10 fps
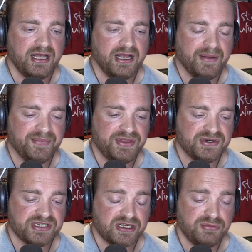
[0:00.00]

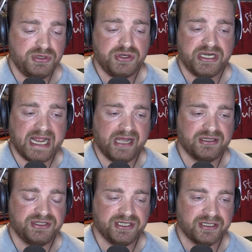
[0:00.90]
there's a community
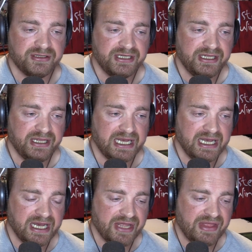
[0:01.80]
out there
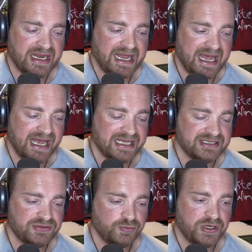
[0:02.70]
that
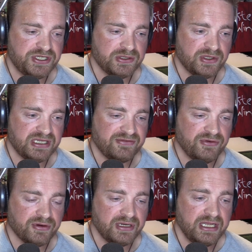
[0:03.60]
has what you're looking
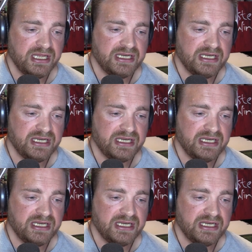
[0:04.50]
for.